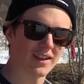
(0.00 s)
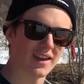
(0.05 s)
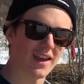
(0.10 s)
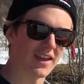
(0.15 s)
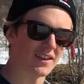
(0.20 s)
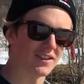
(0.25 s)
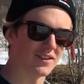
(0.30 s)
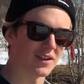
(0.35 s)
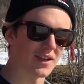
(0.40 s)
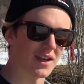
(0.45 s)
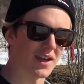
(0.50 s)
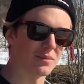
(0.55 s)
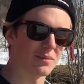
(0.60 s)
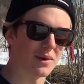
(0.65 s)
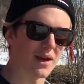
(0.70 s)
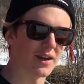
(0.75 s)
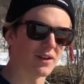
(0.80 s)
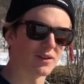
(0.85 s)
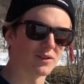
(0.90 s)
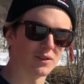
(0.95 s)
head-to-head -head
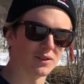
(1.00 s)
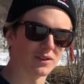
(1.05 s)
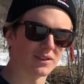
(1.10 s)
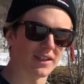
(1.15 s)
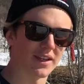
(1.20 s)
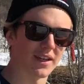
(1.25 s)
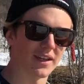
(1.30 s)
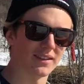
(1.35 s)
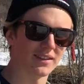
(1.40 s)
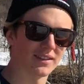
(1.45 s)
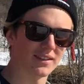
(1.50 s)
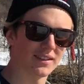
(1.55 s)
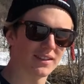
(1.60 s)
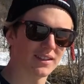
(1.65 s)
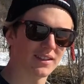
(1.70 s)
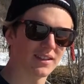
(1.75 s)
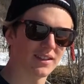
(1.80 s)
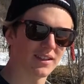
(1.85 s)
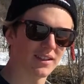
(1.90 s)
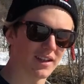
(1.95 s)
battle all day.
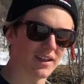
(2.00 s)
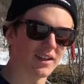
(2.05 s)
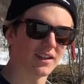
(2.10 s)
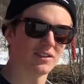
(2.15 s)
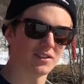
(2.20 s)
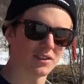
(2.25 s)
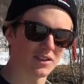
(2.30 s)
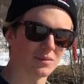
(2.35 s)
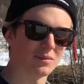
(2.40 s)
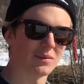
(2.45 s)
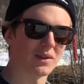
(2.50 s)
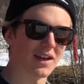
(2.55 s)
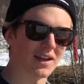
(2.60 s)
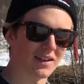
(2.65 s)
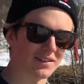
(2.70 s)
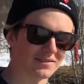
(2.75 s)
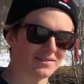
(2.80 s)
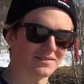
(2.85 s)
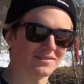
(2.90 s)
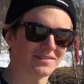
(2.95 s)
I took him down.